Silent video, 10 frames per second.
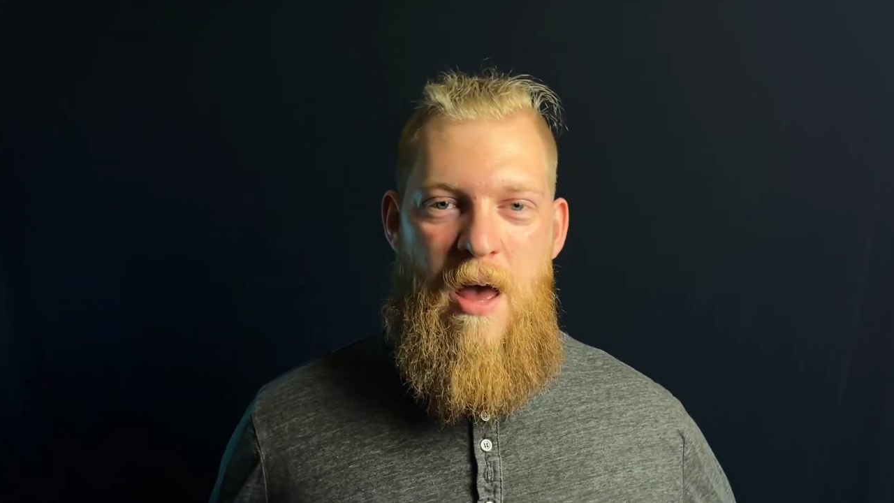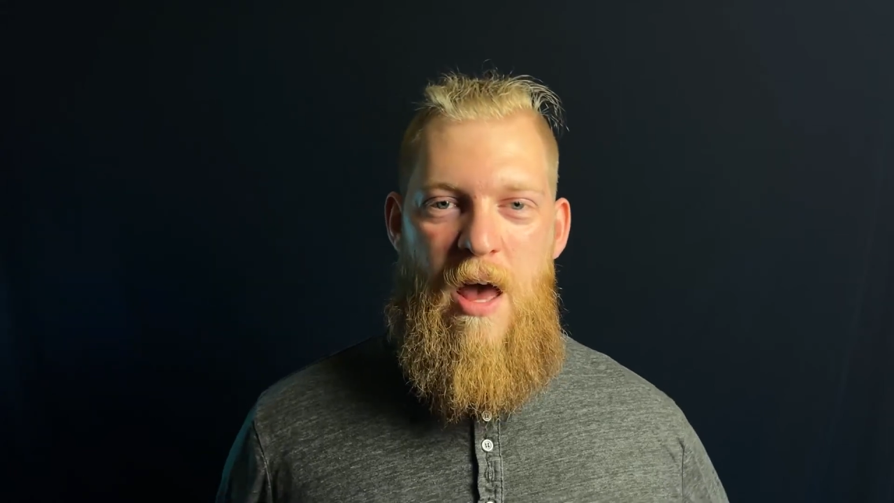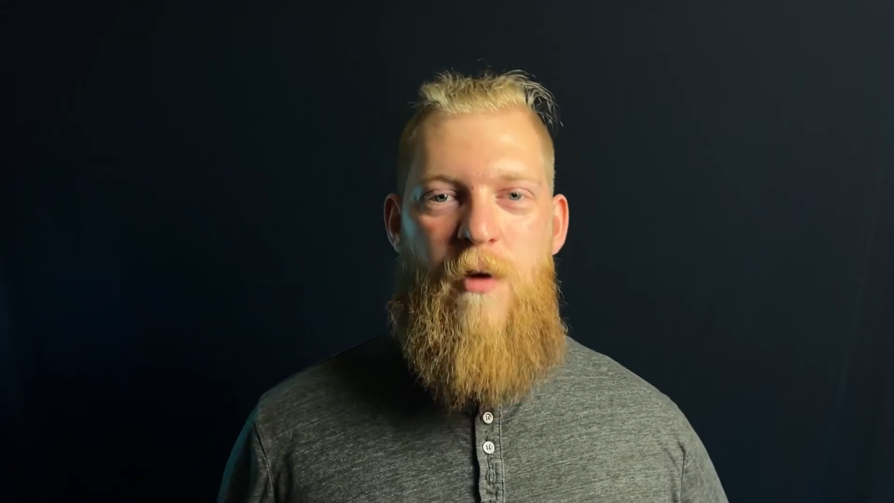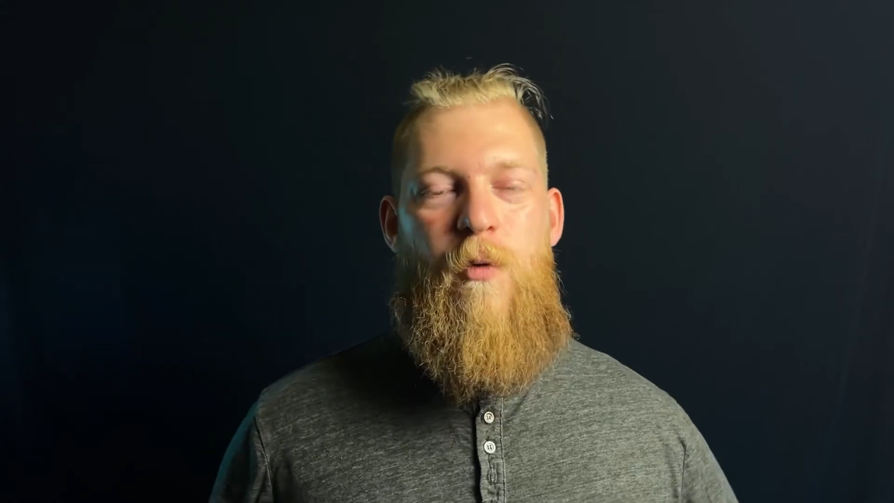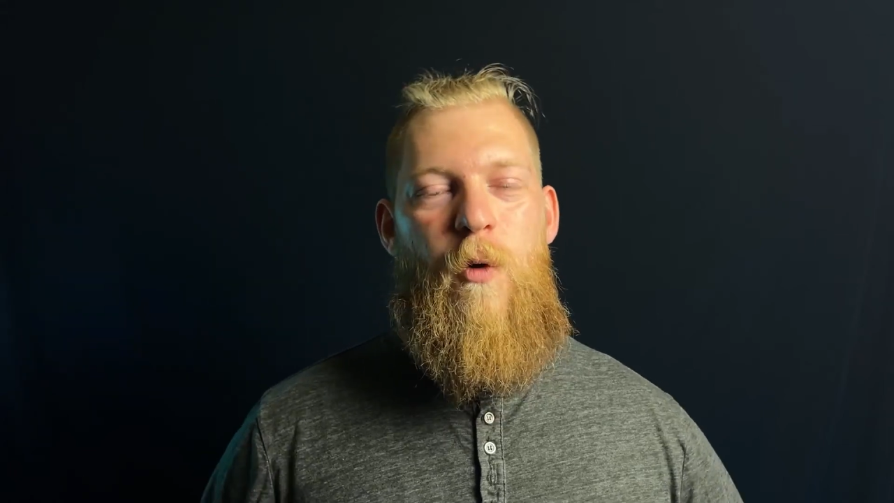
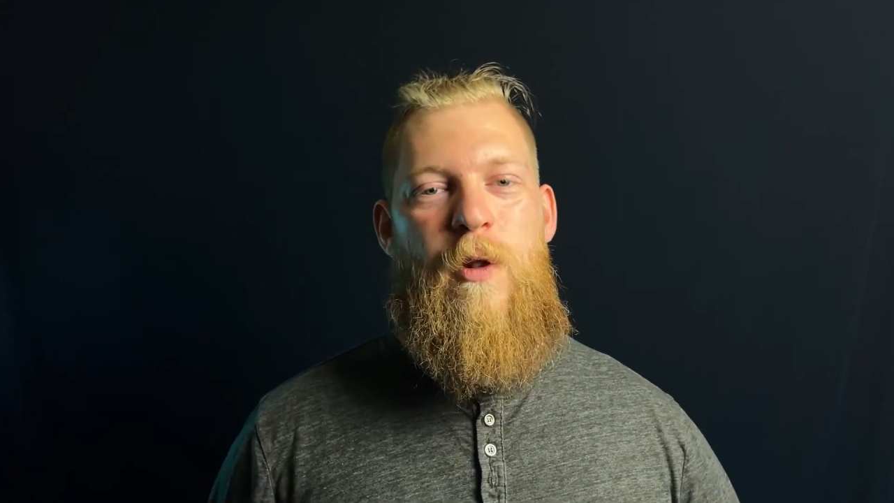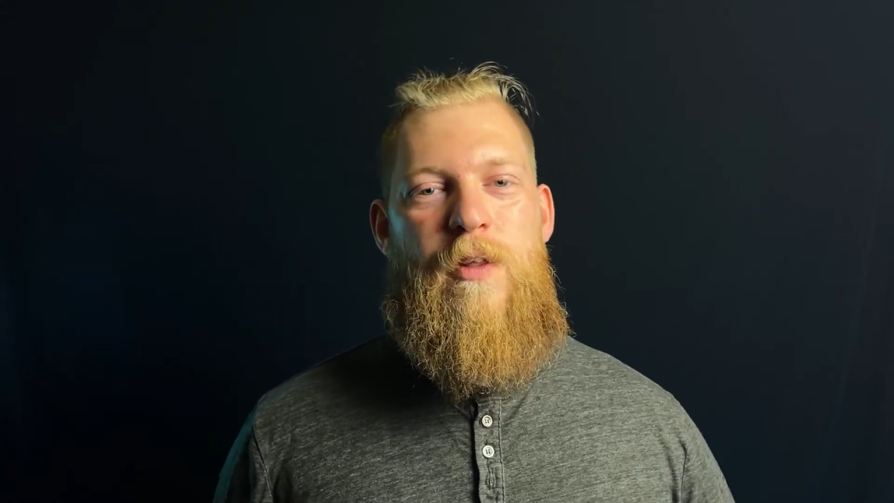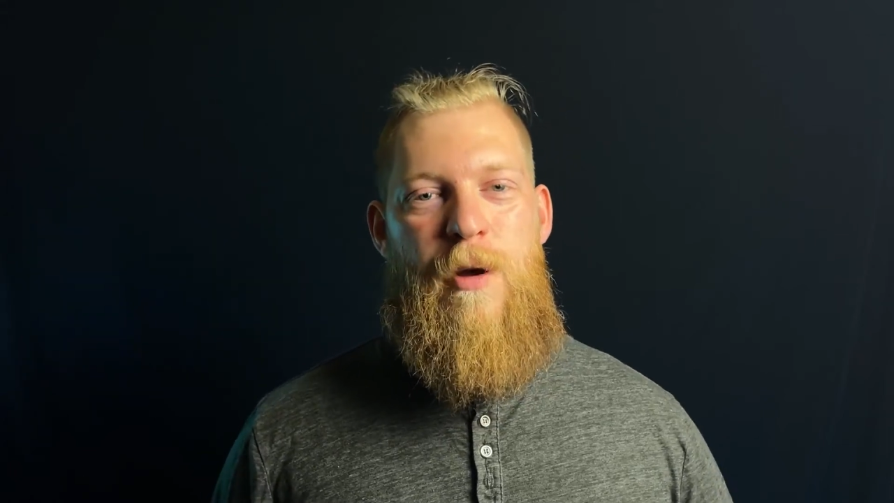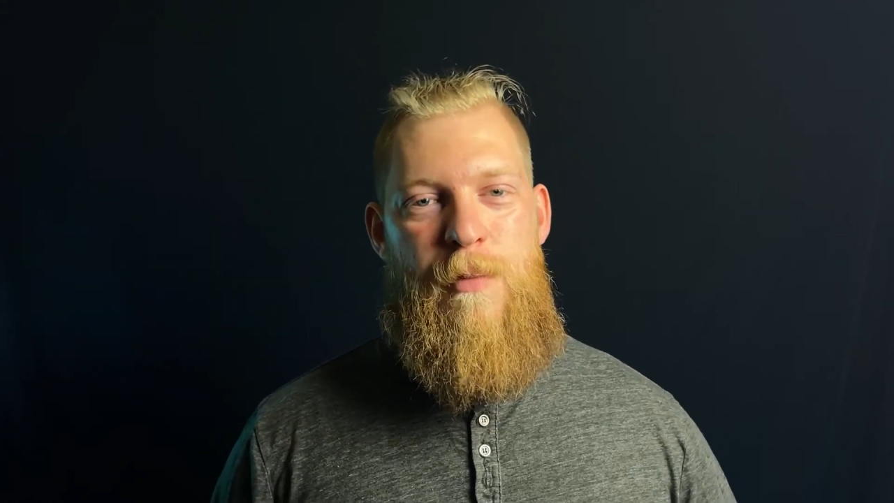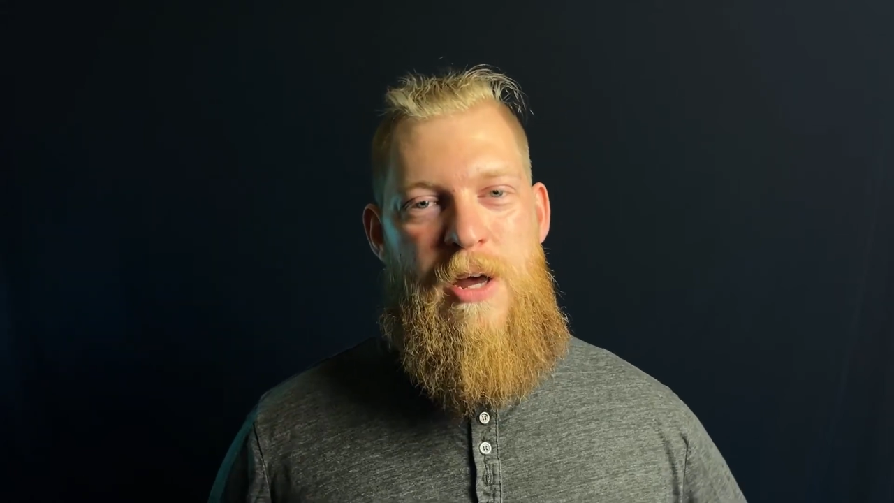and rolling
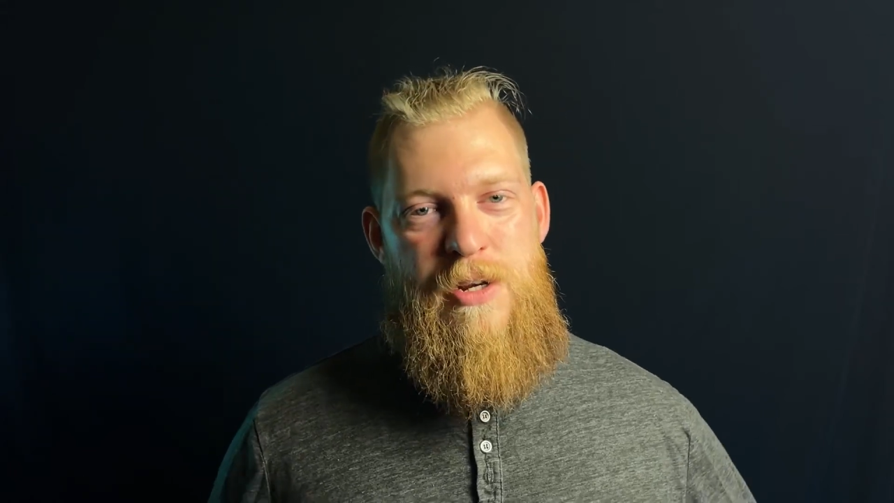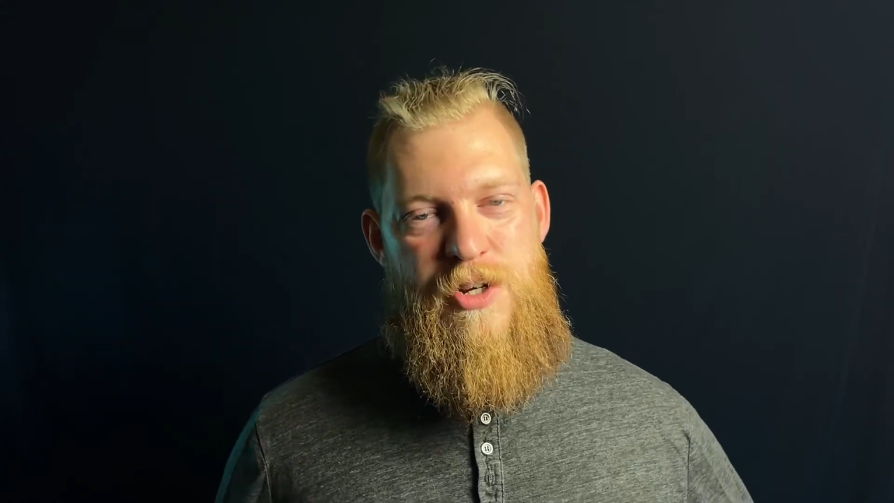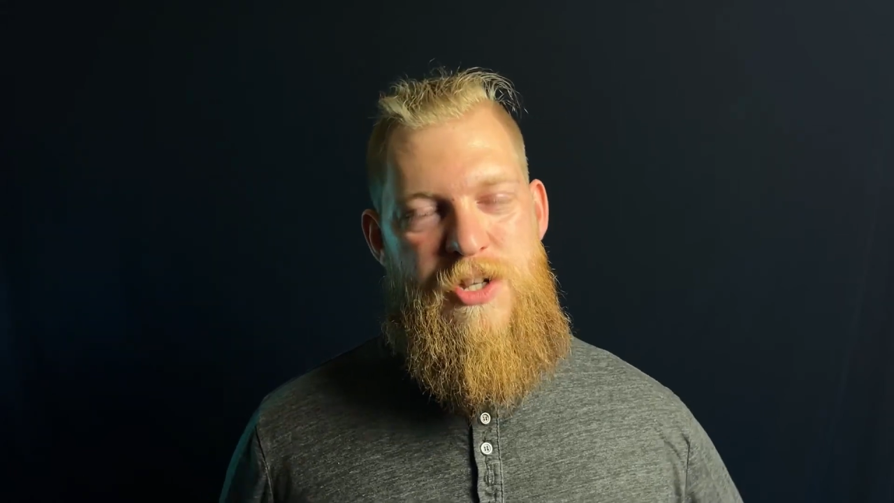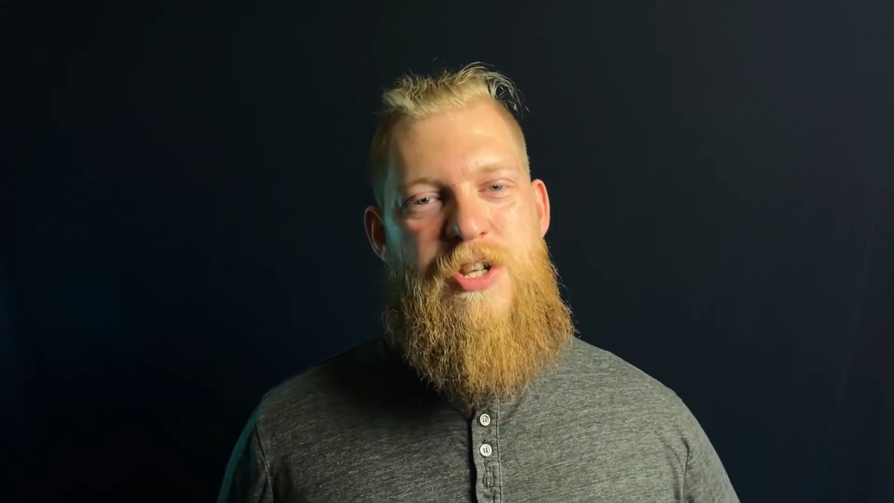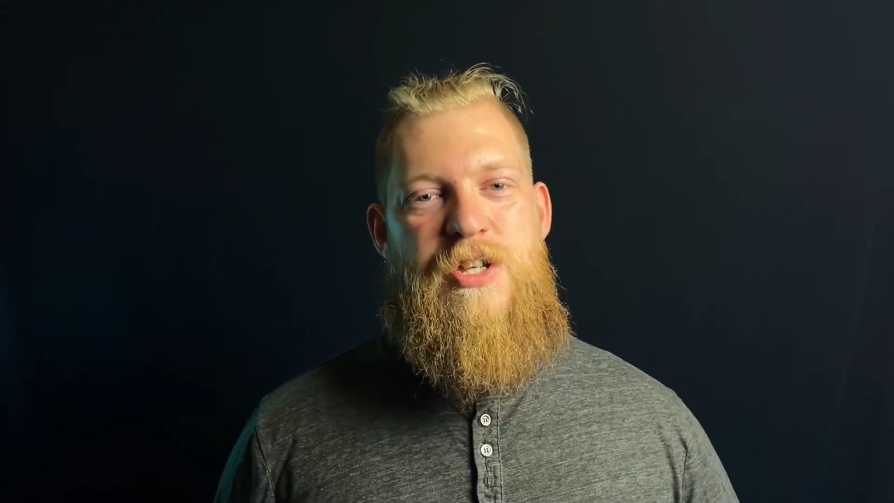them just to